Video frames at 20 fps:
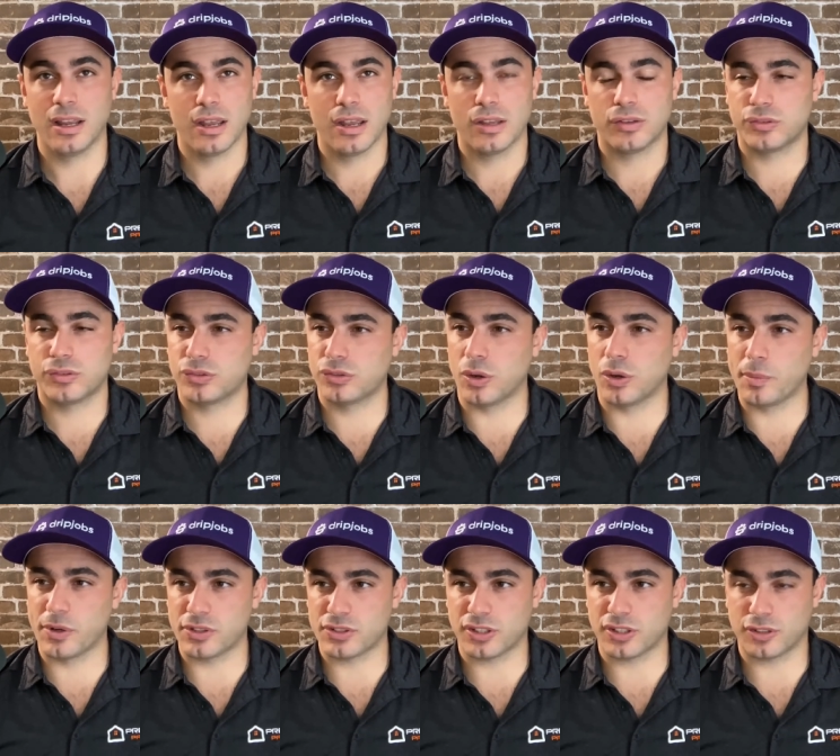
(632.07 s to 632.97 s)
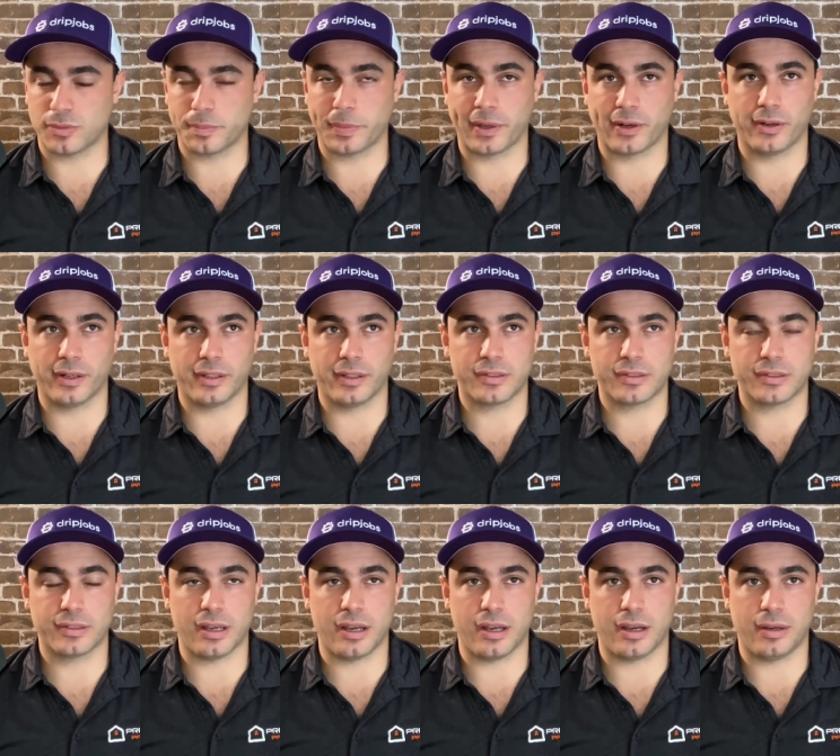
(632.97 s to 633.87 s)
so much
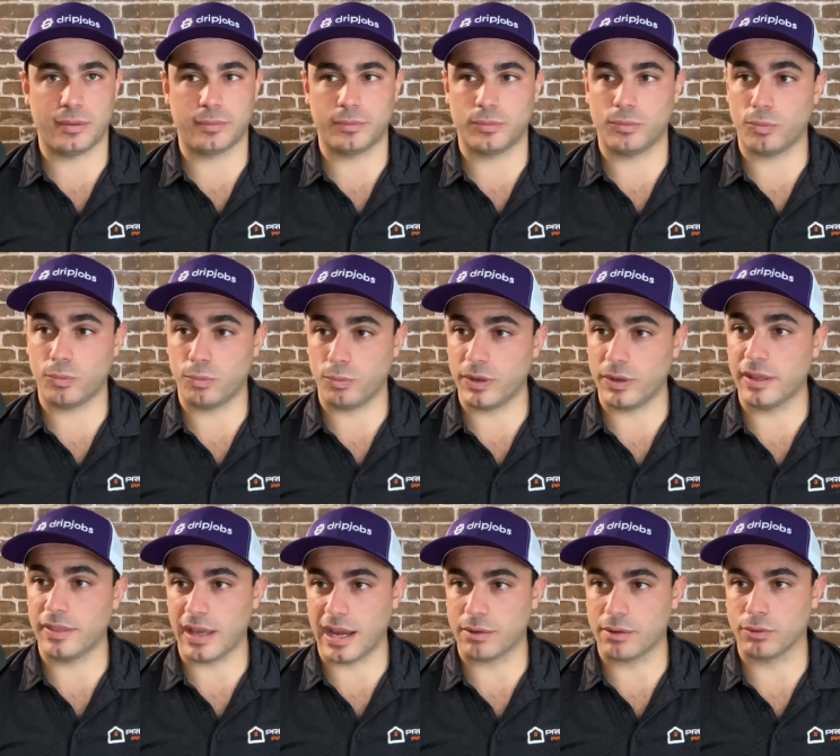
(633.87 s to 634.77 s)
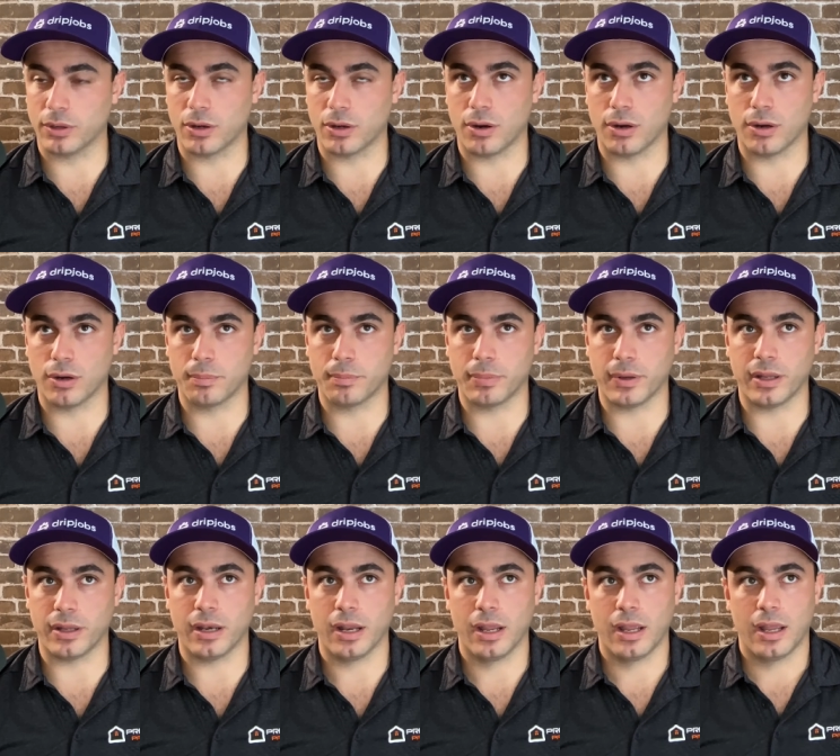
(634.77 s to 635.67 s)
experience um, in that regard.
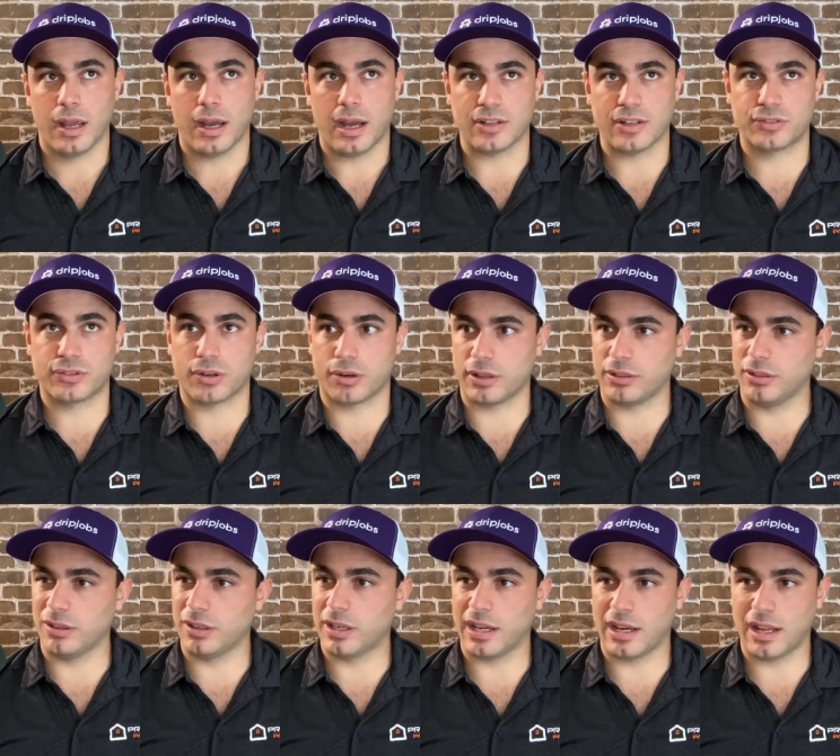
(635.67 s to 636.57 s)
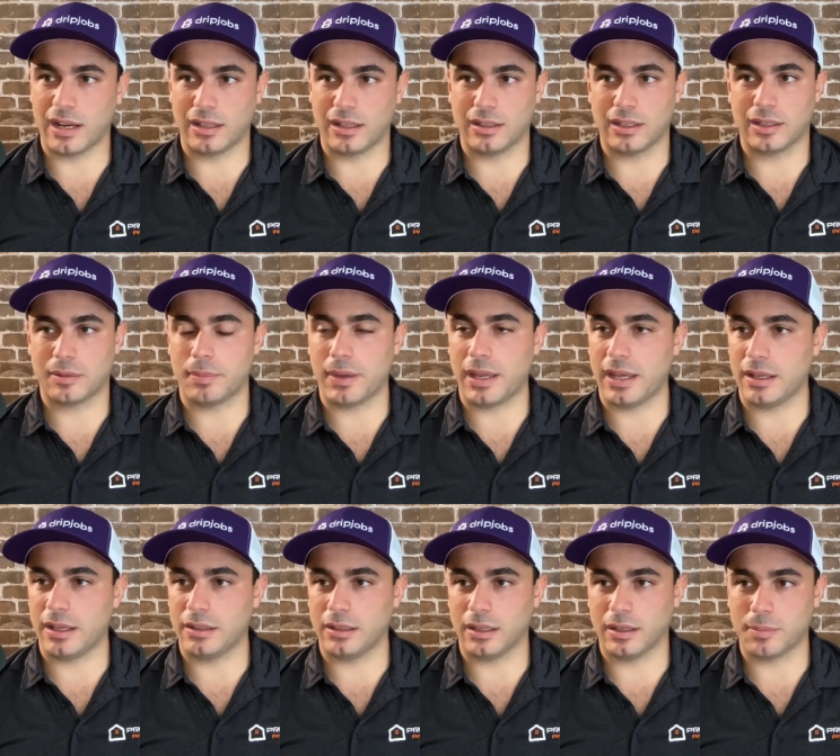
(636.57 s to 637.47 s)
But I started looking at it like,
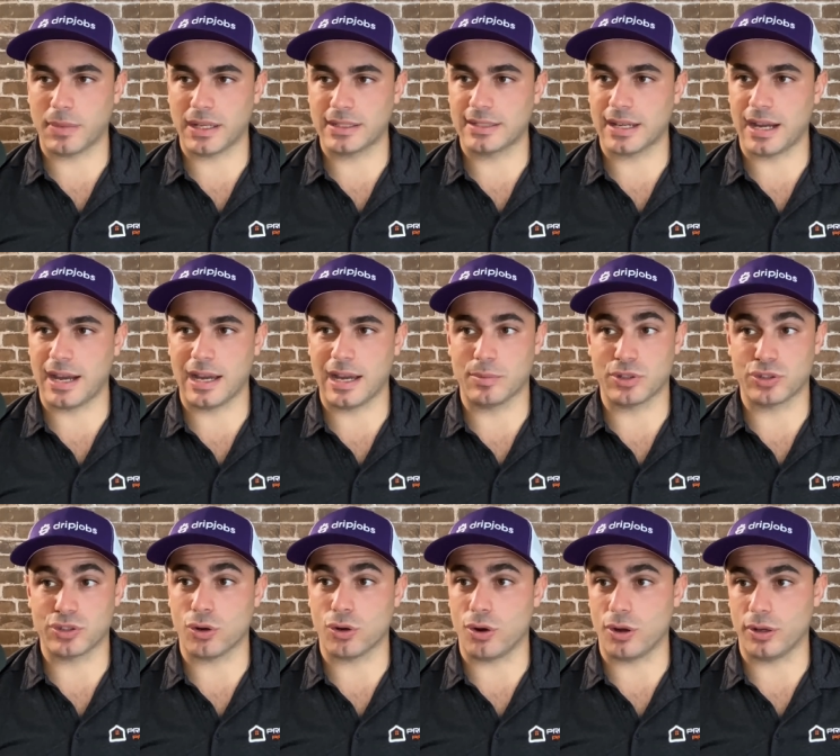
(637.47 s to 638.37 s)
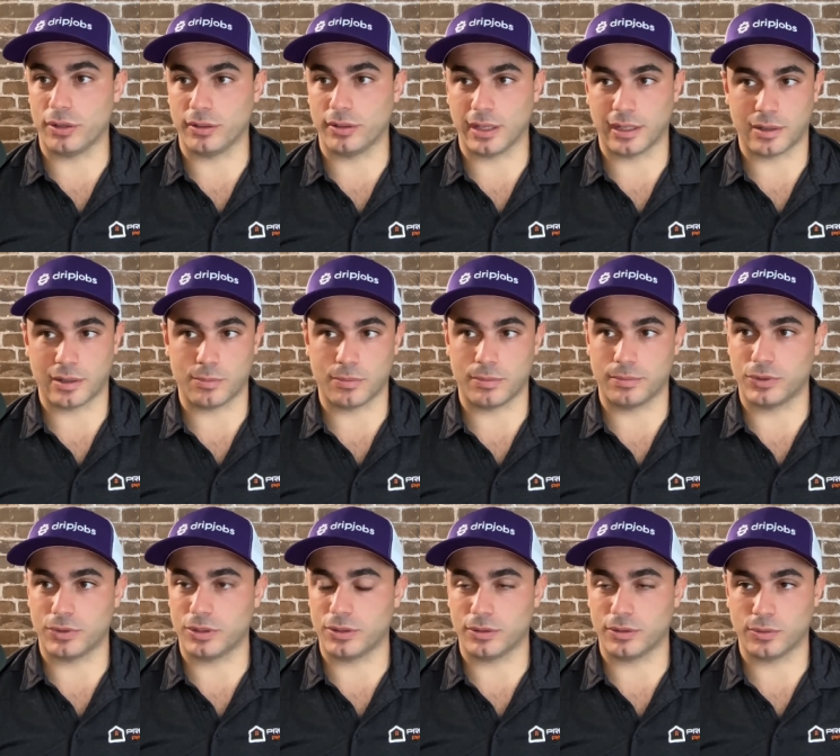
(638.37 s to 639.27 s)
man, like my time is gone. Like I'm
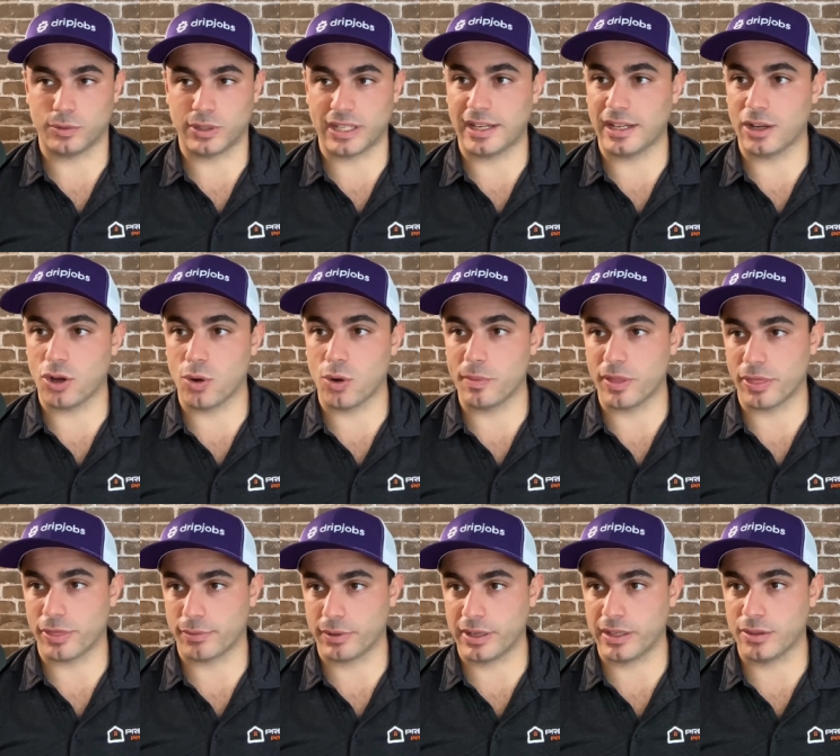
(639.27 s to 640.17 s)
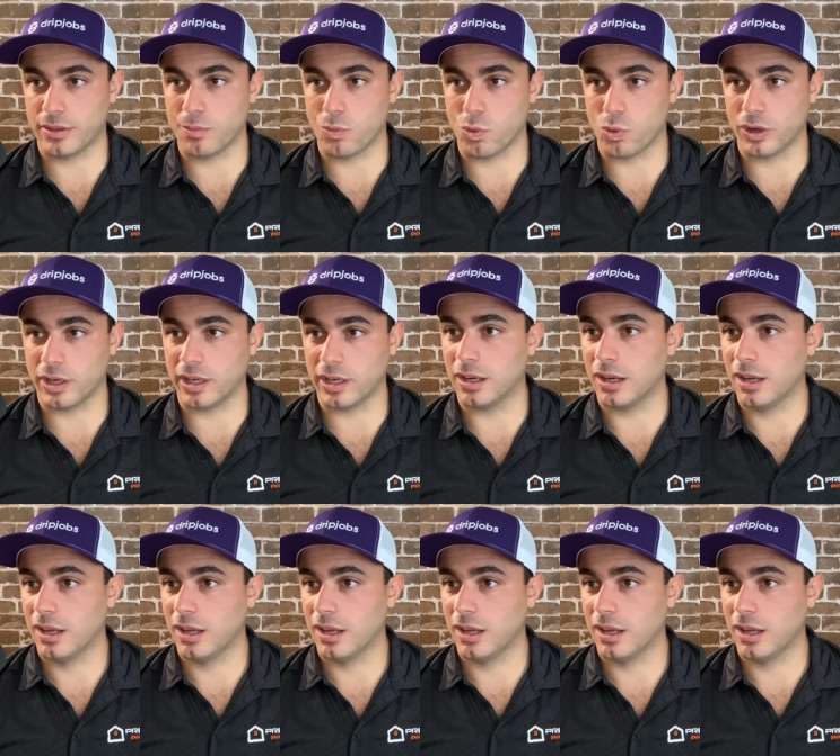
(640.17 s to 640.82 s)
getting home at three in the morning,